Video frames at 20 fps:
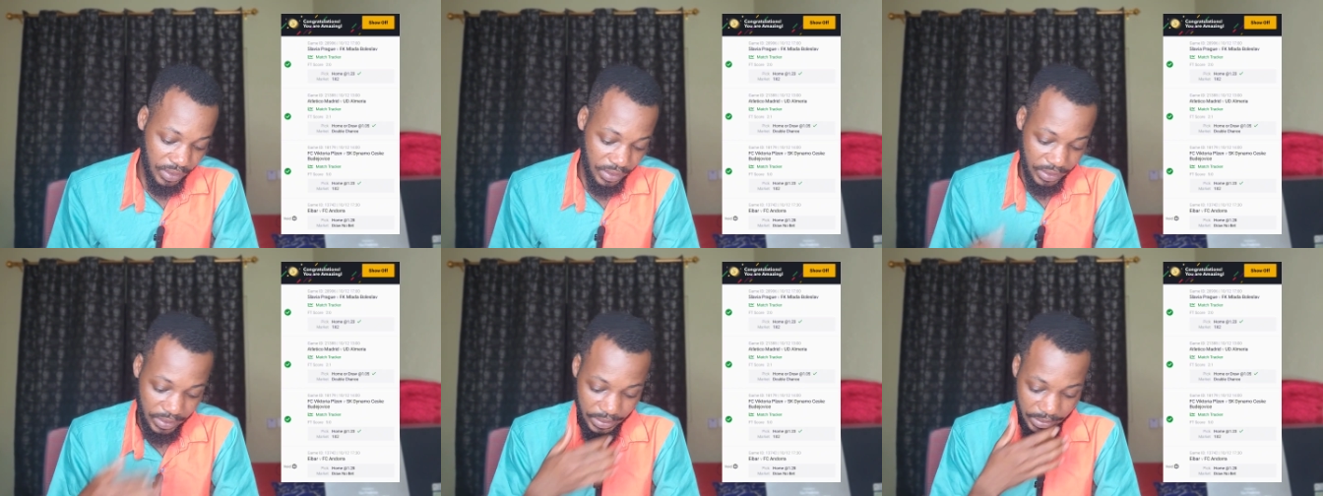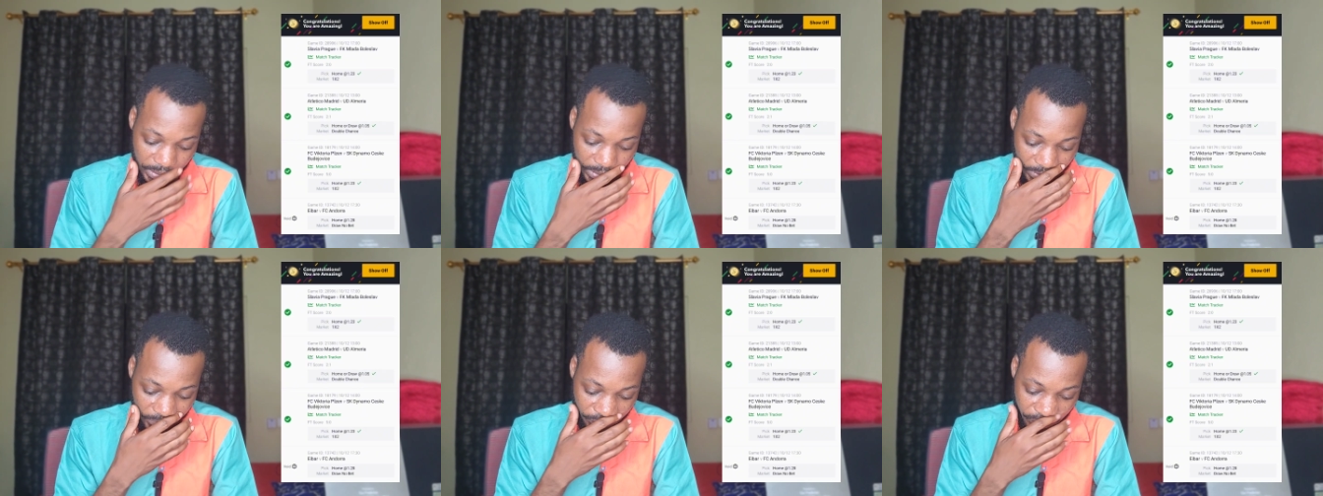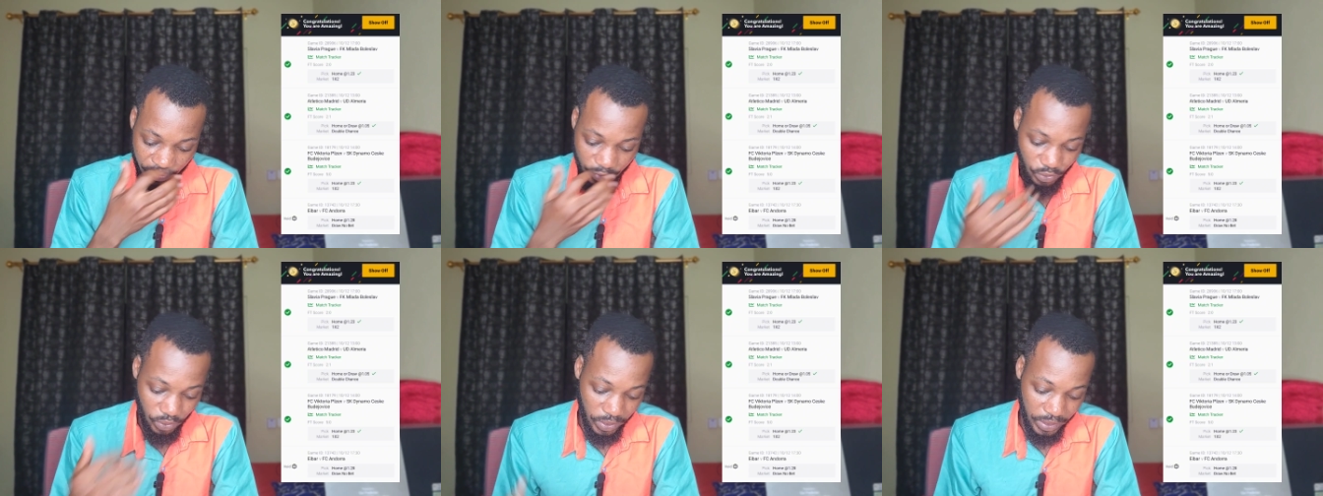Uh,
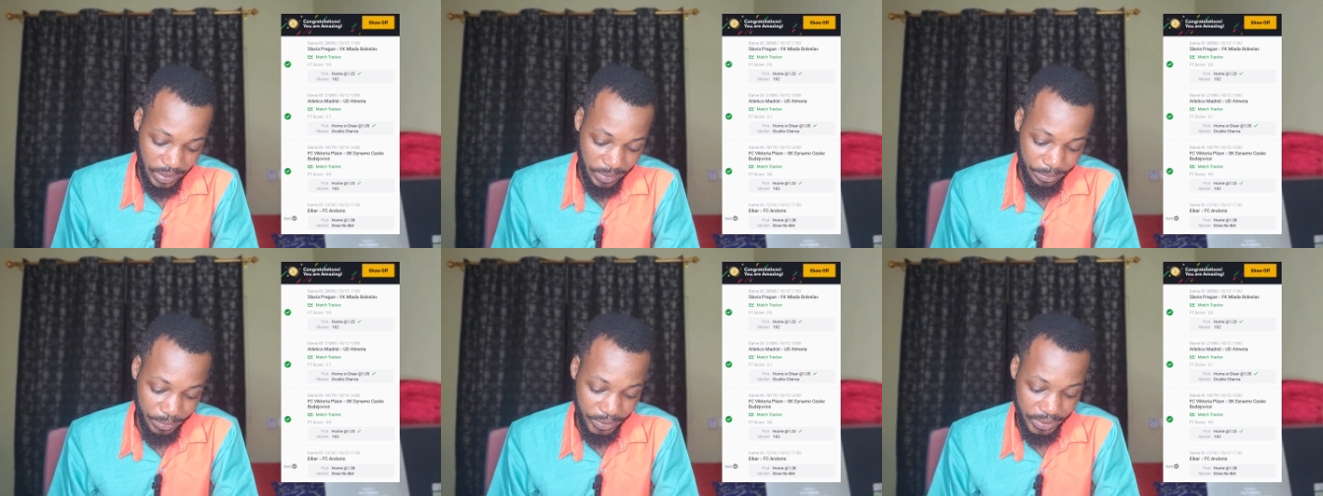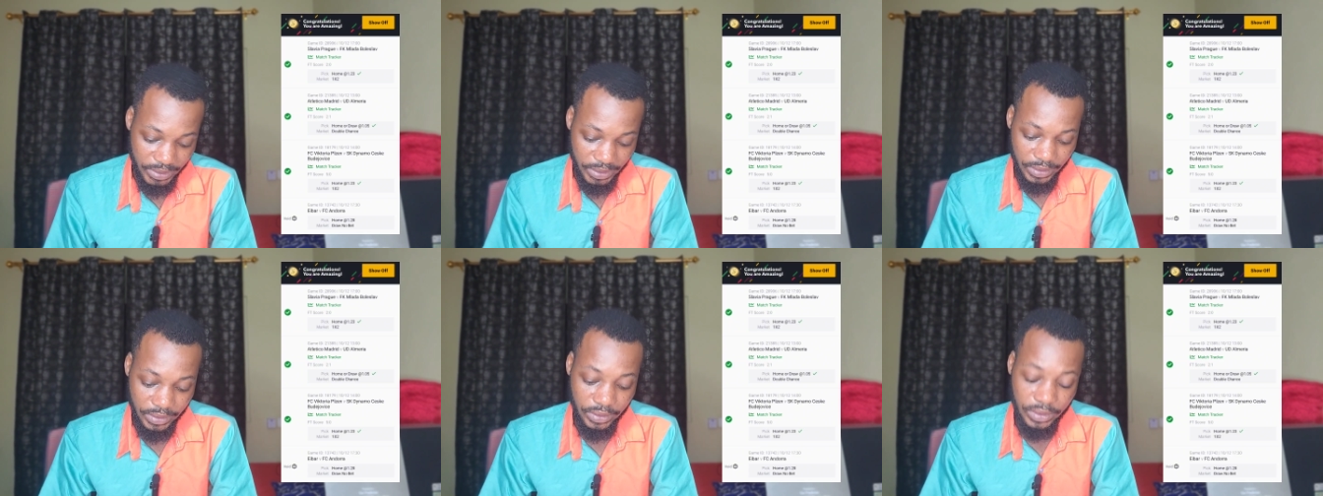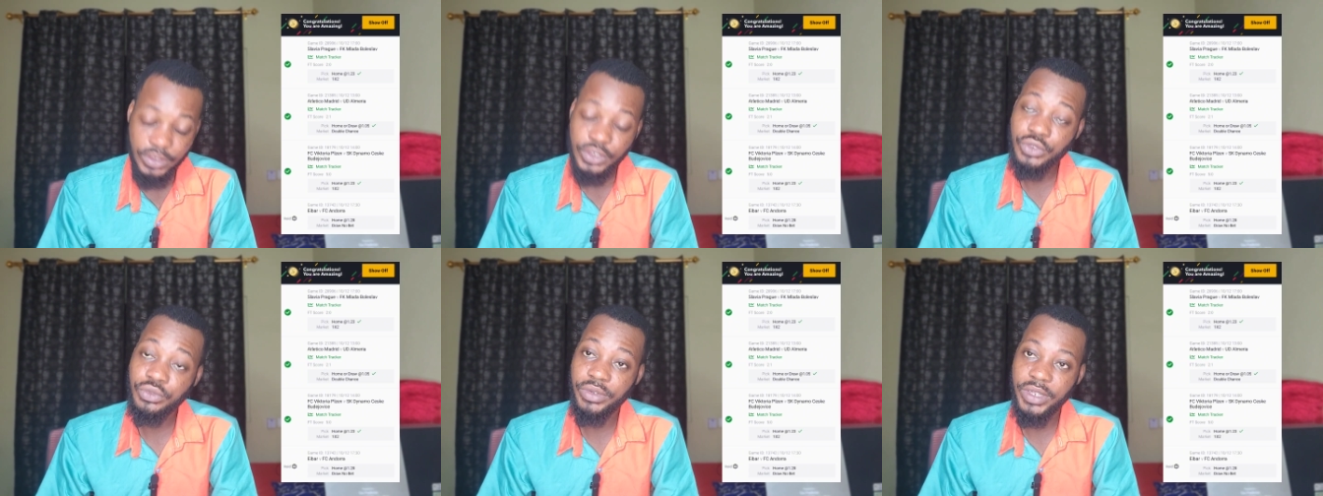Viktoria
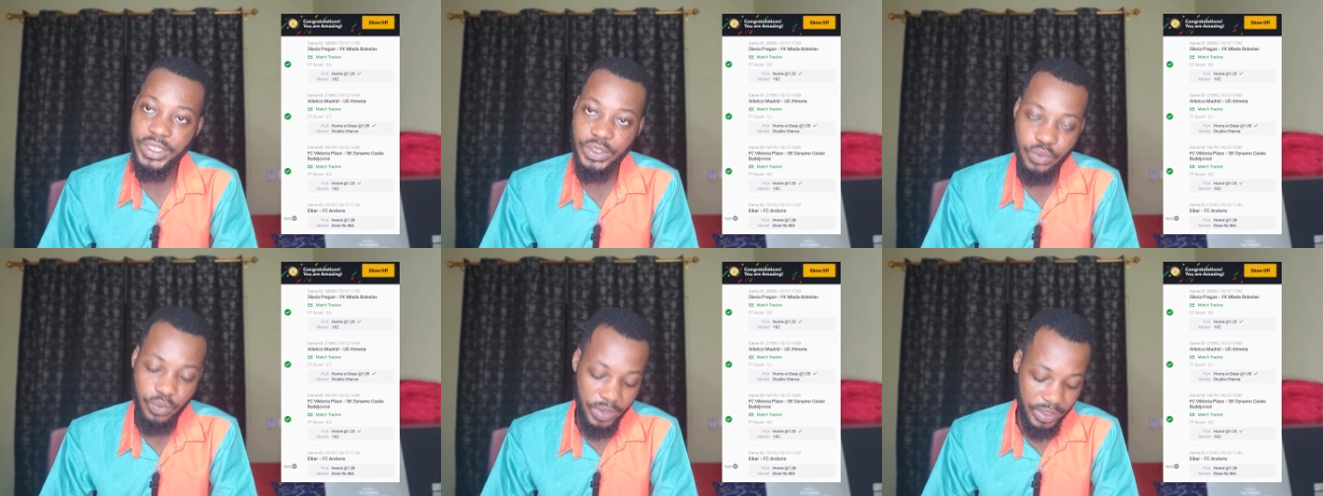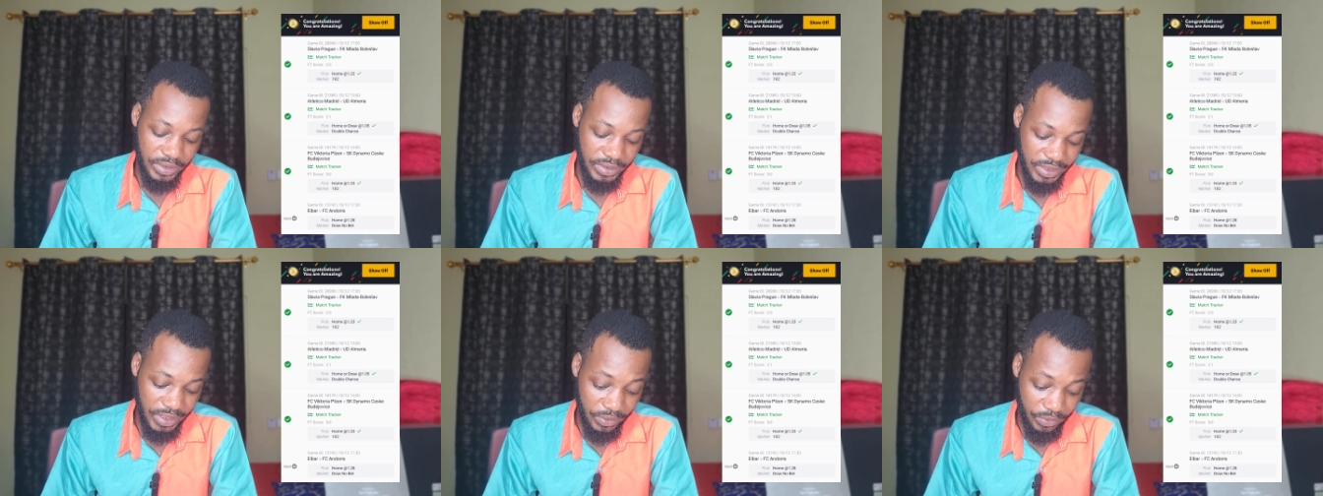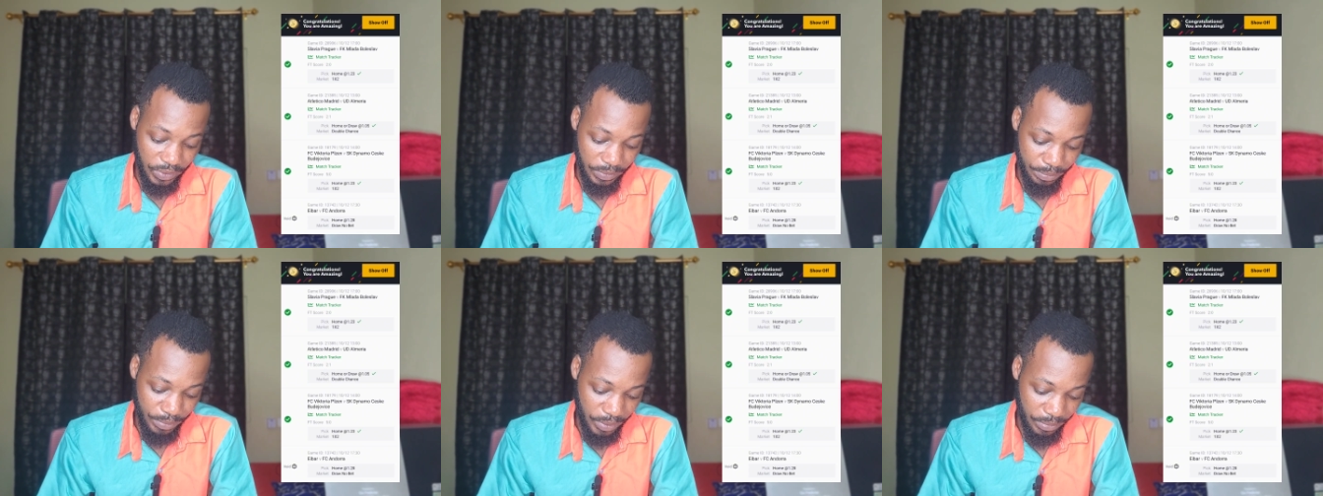Plzen Street win.
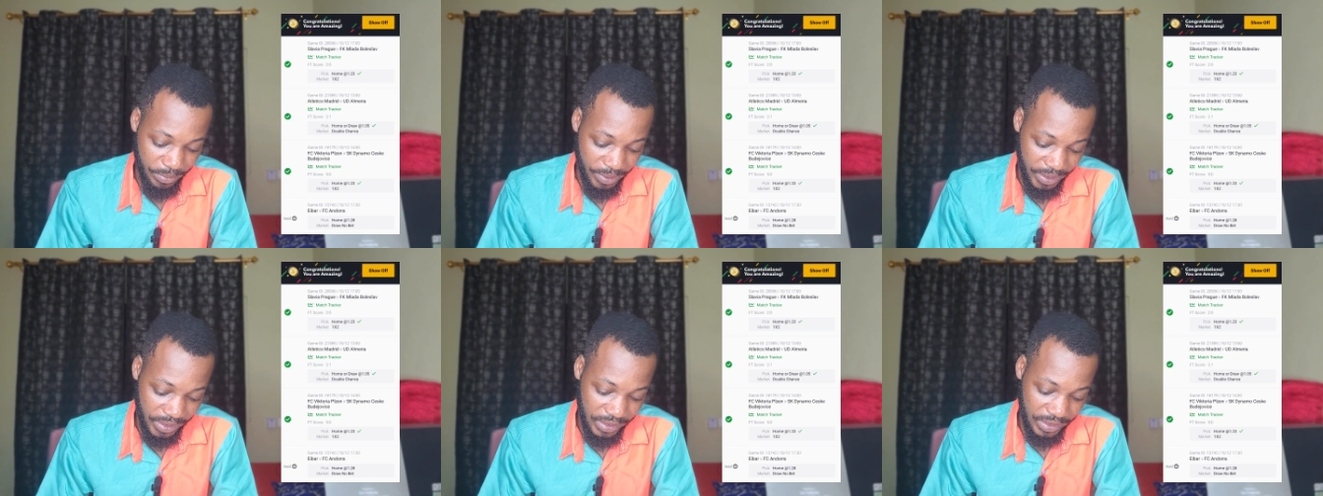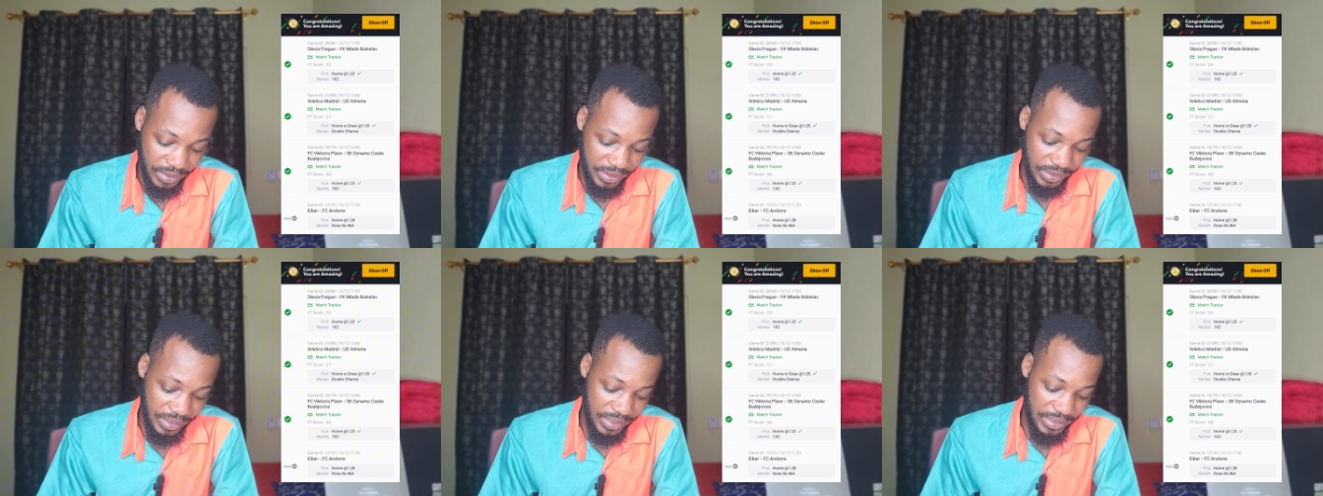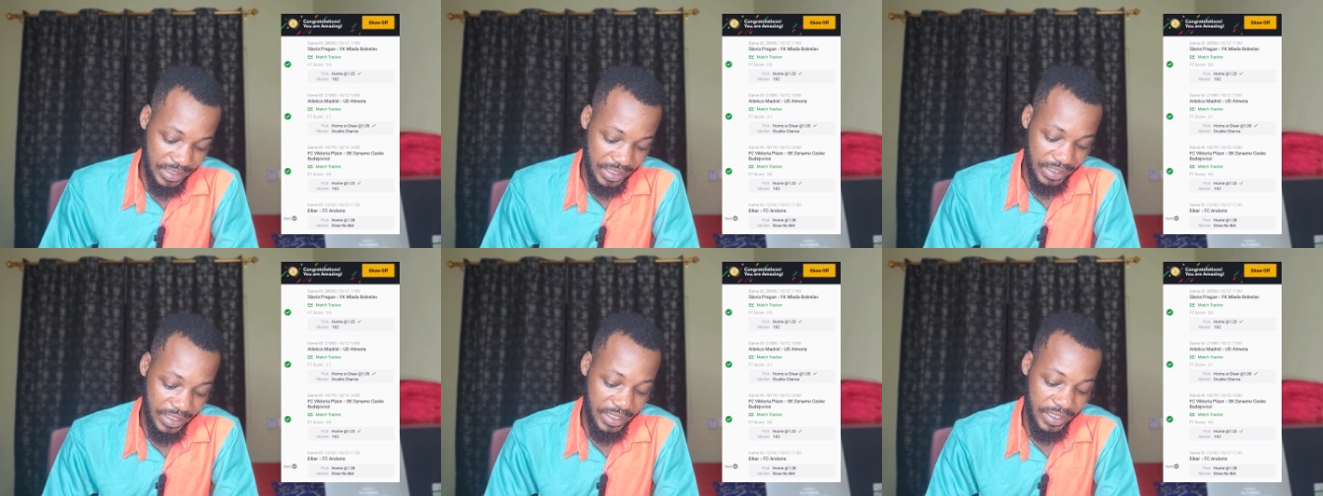Czech Republic
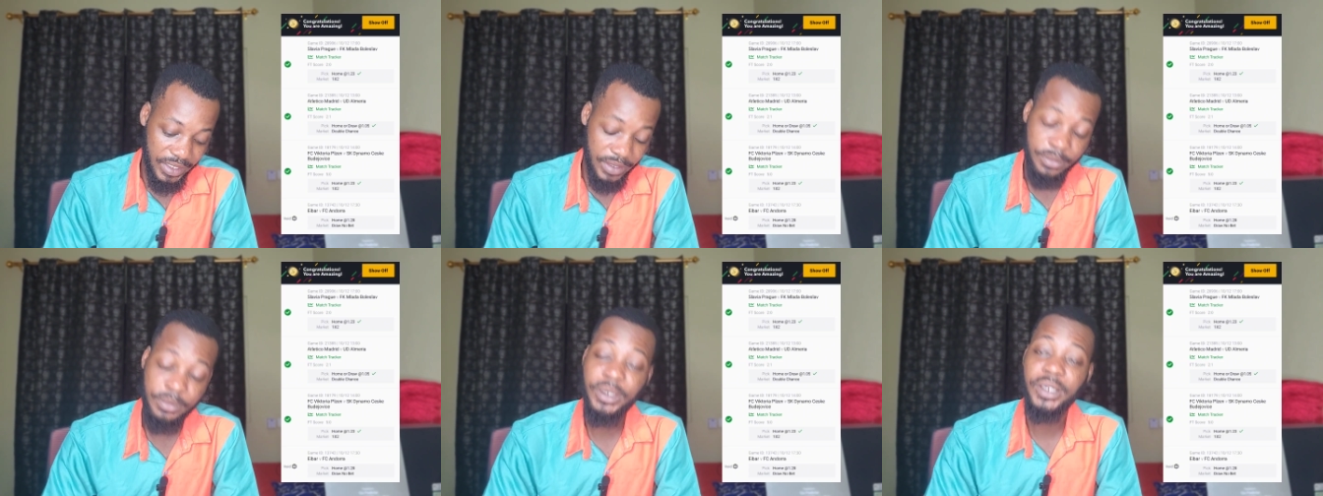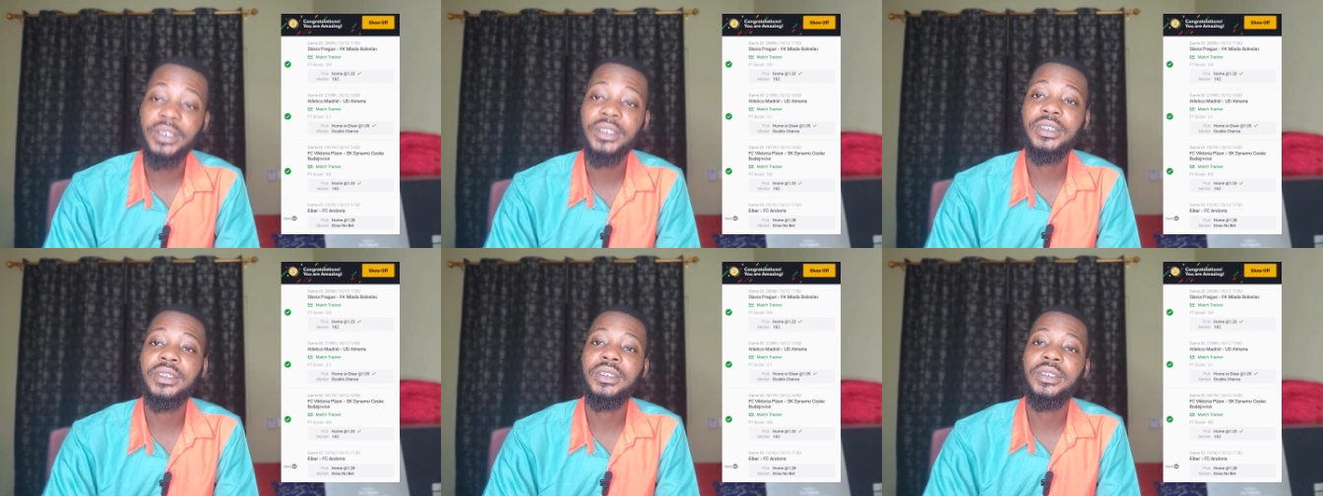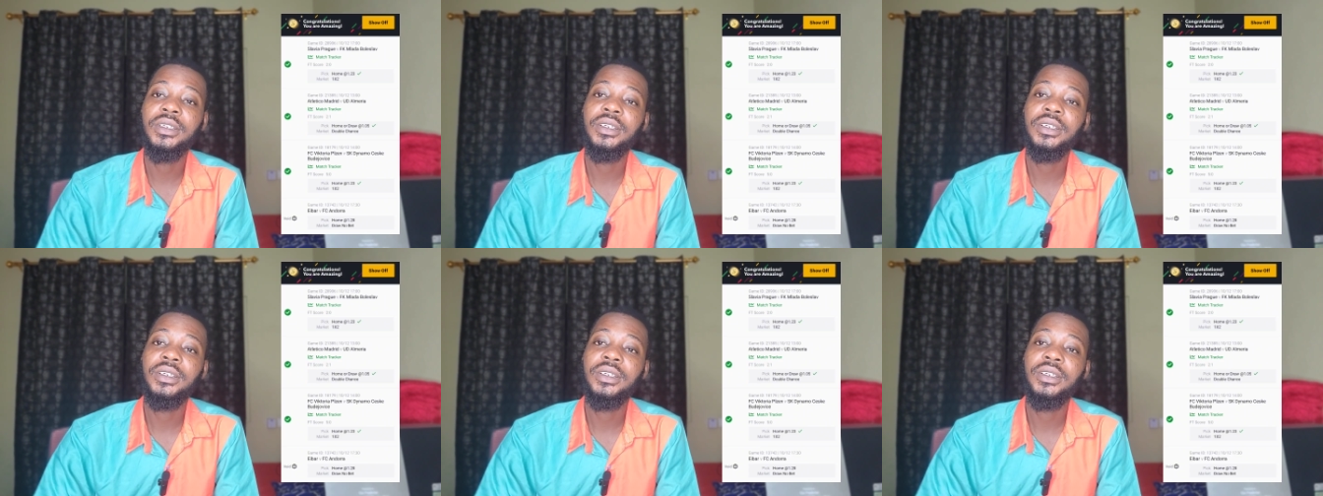and then Ever